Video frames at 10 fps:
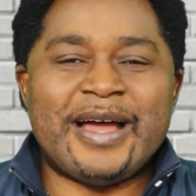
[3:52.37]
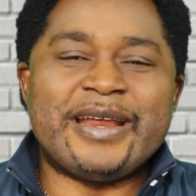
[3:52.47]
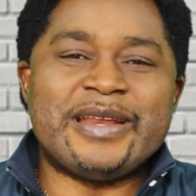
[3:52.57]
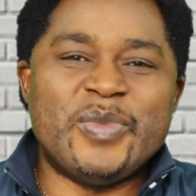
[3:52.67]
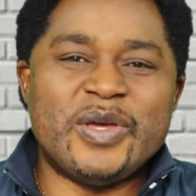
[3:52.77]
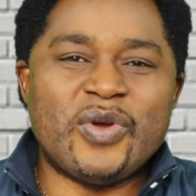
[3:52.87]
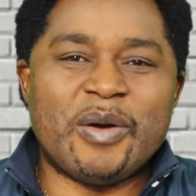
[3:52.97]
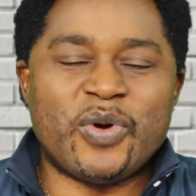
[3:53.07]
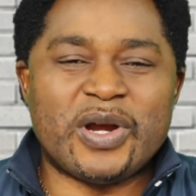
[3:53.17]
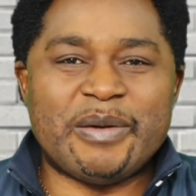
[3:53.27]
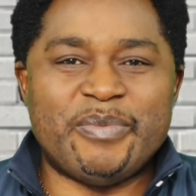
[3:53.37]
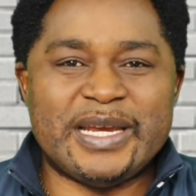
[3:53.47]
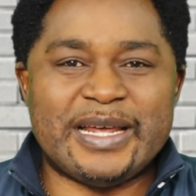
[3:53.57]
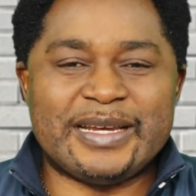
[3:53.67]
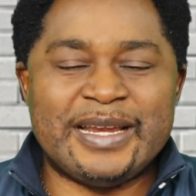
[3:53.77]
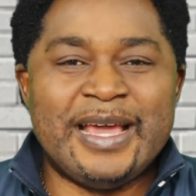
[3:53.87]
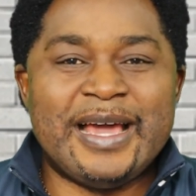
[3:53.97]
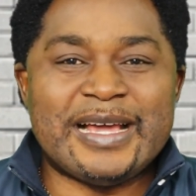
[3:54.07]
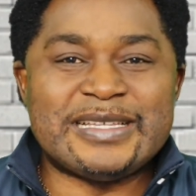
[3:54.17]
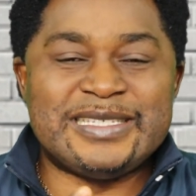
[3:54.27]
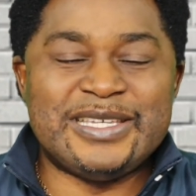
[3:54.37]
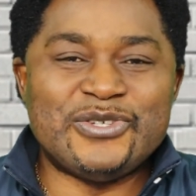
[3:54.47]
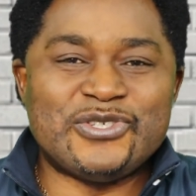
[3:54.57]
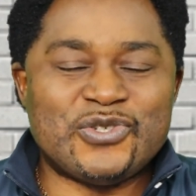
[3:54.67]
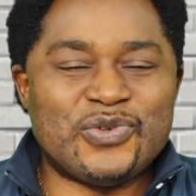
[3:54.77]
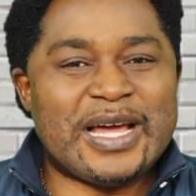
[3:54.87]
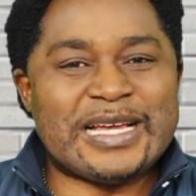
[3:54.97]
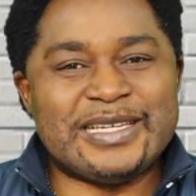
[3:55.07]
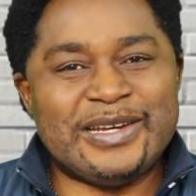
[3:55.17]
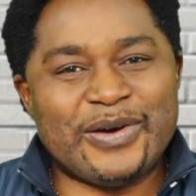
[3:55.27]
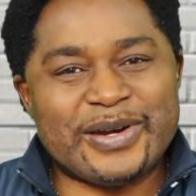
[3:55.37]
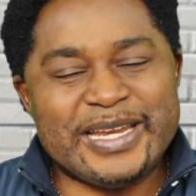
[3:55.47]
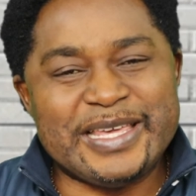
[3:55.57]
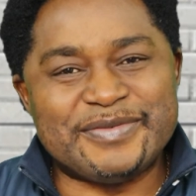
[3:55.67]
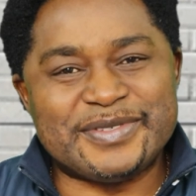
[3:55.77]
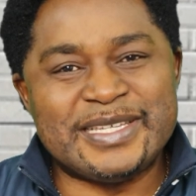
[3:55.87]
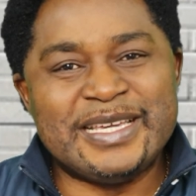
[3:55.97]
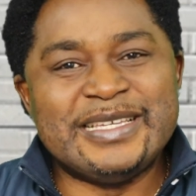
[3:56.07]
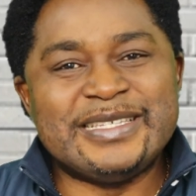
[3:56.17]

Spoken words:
I remain your brother Bernard. I see you soon as the Lord lives.